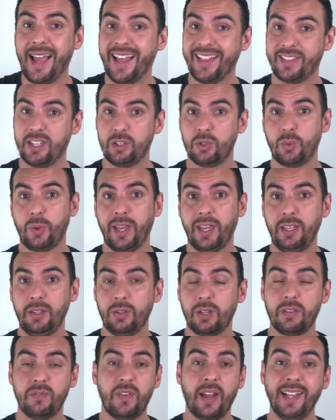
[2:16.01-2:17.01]
And this way you
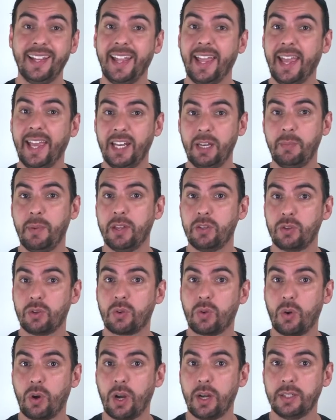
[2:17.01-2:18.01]
can find any major
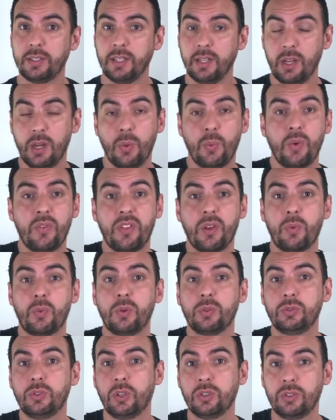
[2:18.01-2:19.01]
chord with the
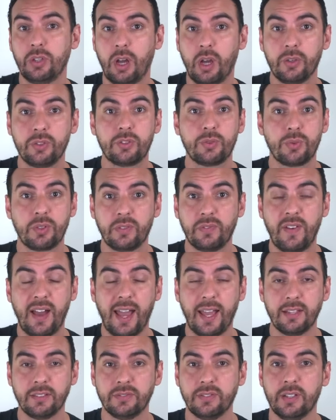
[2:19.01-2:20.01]
root note on string
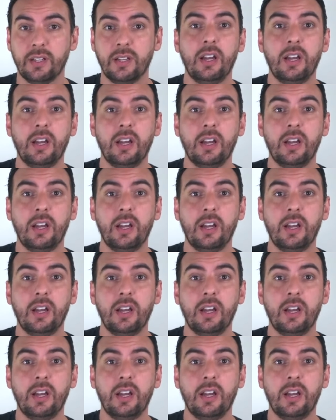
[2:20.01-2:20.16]
5.